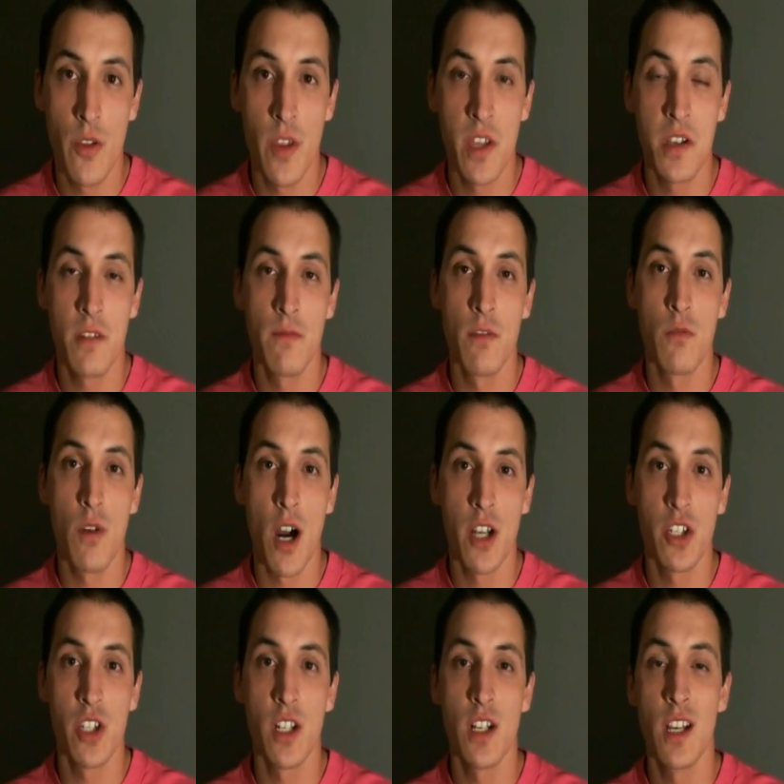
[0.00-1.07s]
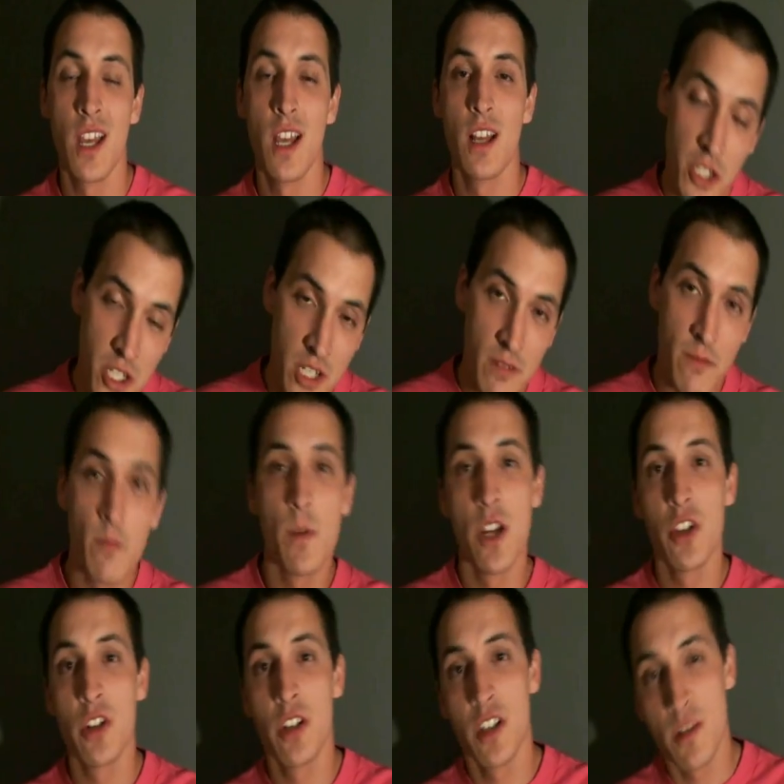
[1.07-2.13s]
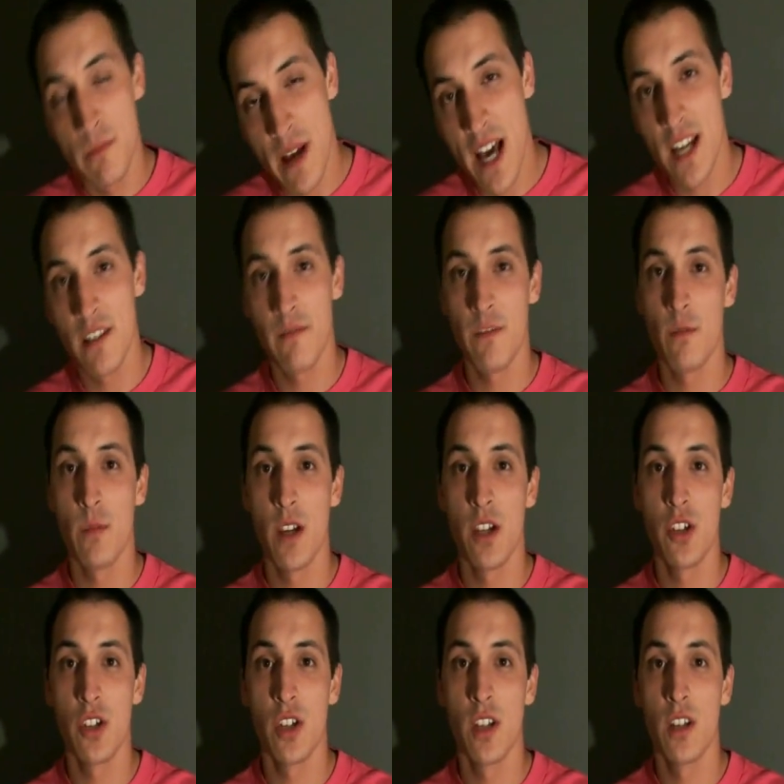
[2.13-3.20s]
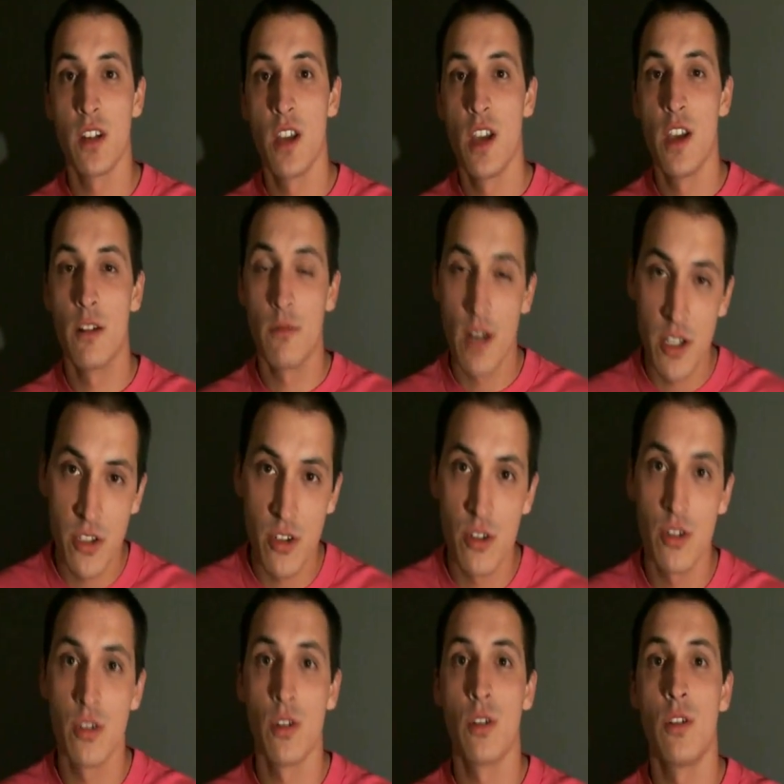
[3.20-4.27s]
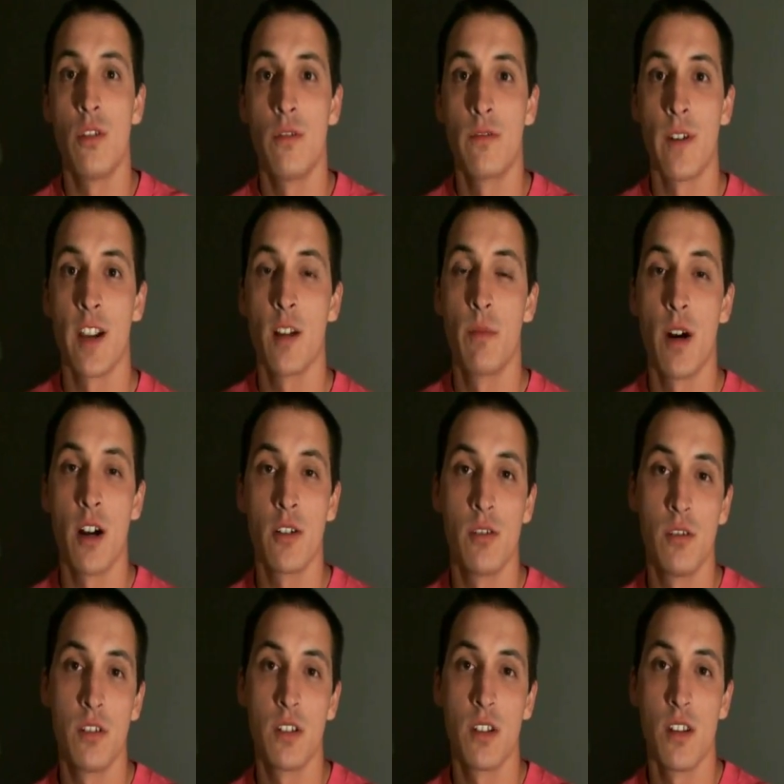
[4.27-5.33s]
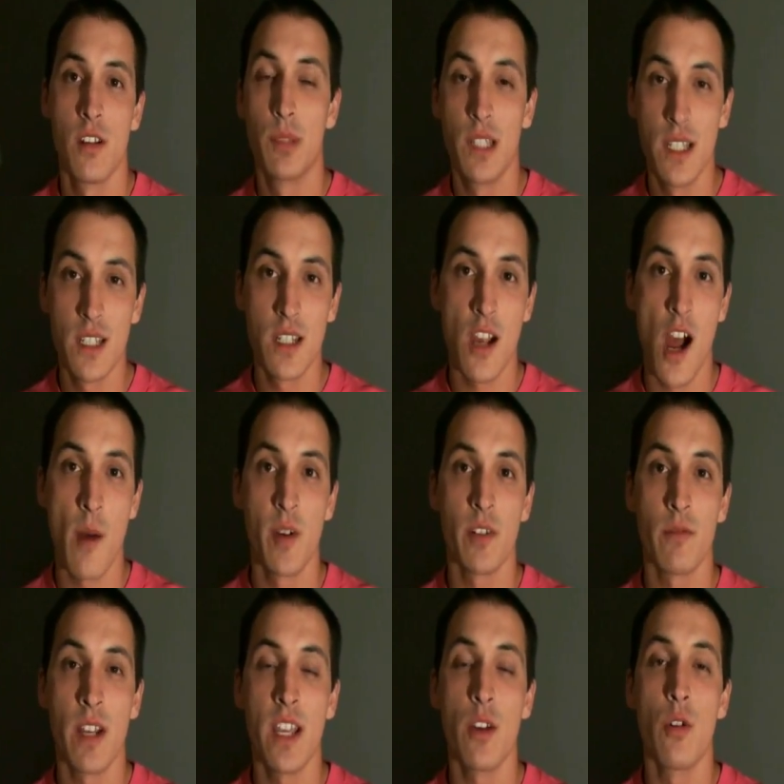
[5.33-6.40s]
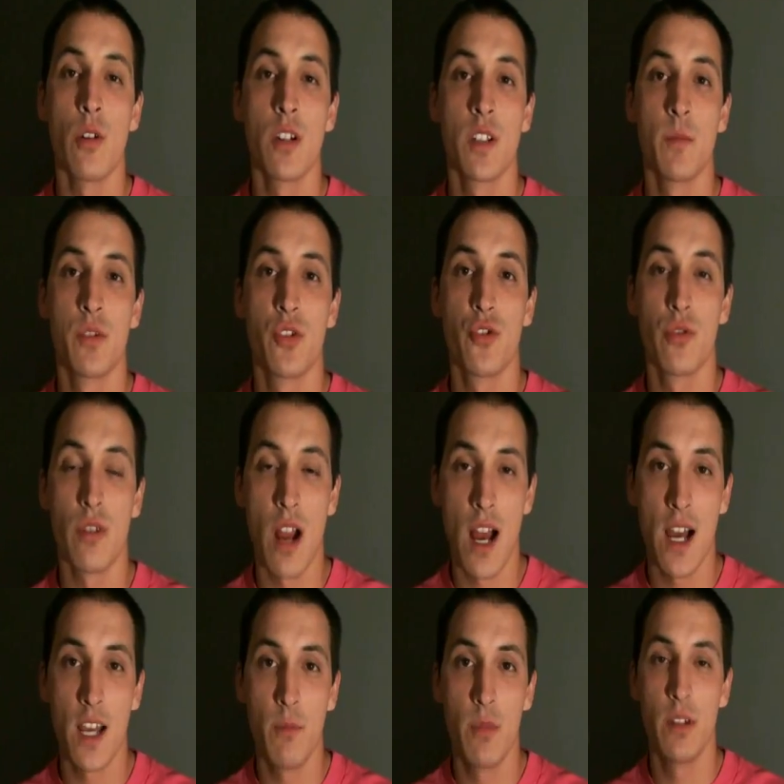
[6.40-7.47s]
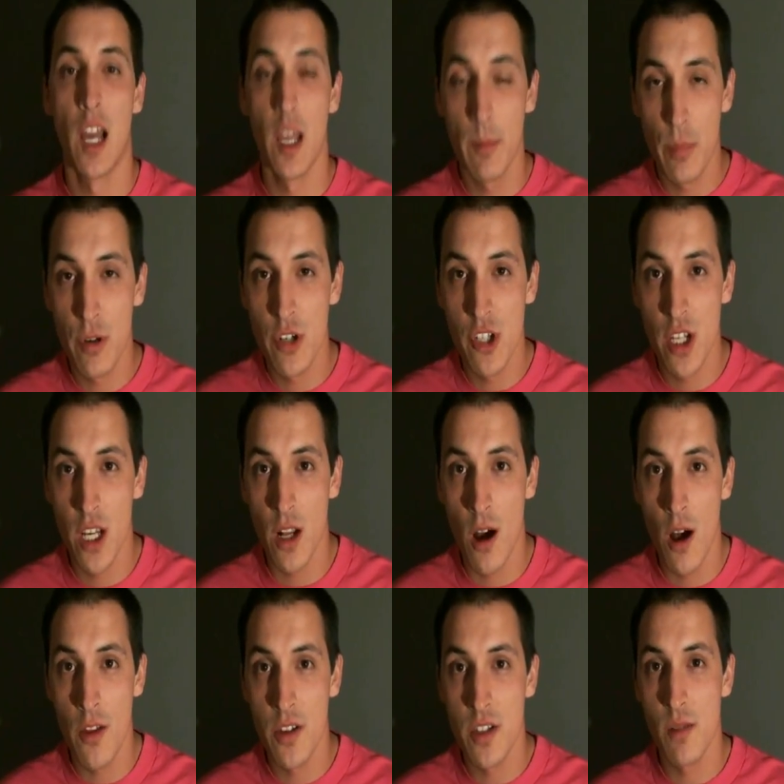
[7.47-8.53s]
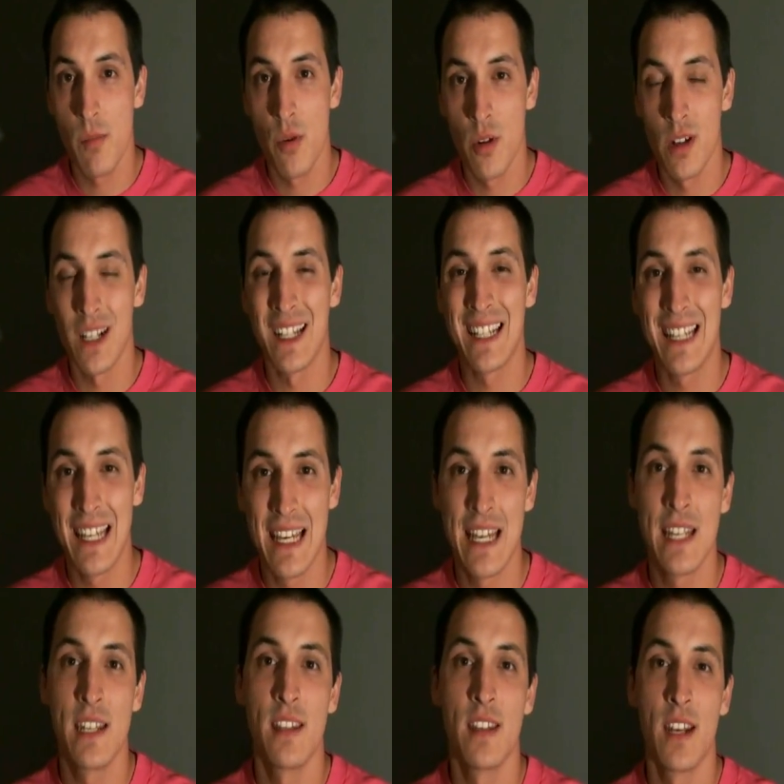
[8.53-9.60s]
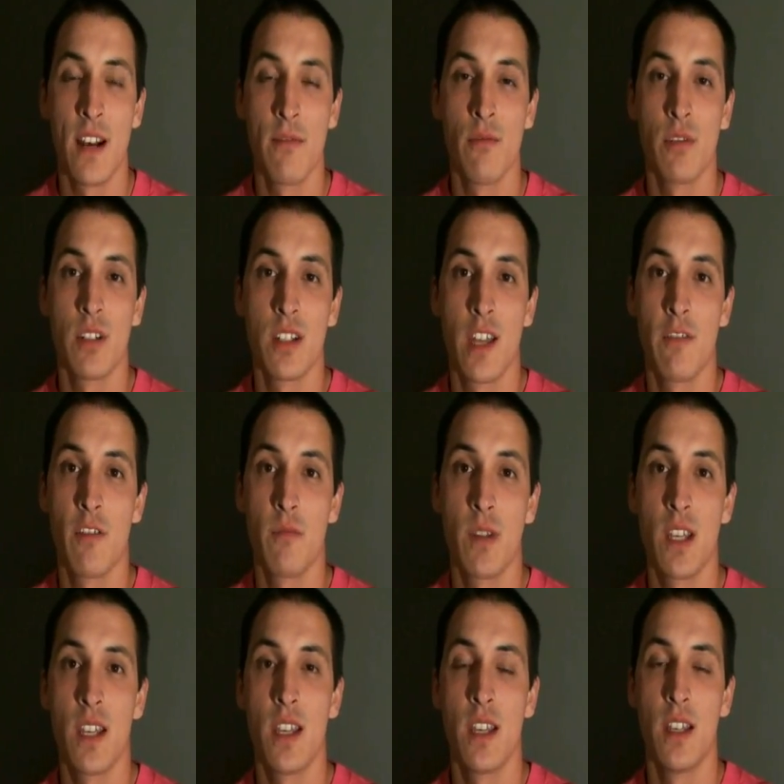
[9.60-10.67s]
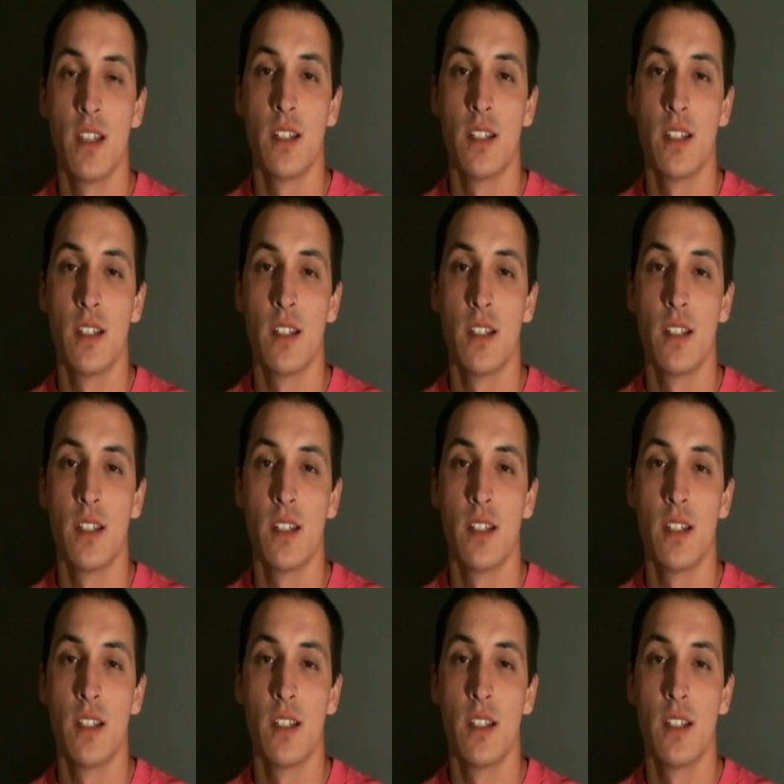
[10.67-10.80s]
Thank you for watching. Good information, some bad information. Rest your soul, Frank Buckles. Please comment, rate, or subscribe. I appreciate all the support again that everyone is giving me.